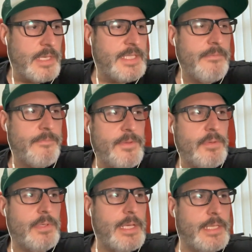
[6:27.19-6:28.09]
I didn't
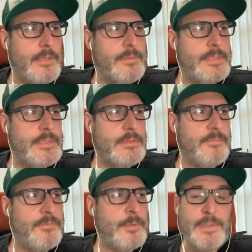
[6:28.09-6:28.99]
feel like there was,
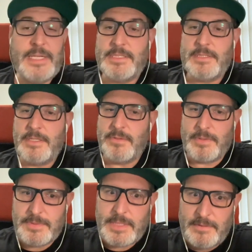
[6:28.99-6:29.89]
from the places I
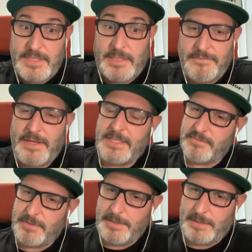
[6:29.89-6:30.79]
saw, it was kind of in your
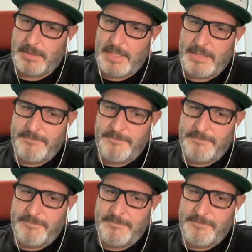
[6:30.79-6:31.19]
face or anything like that.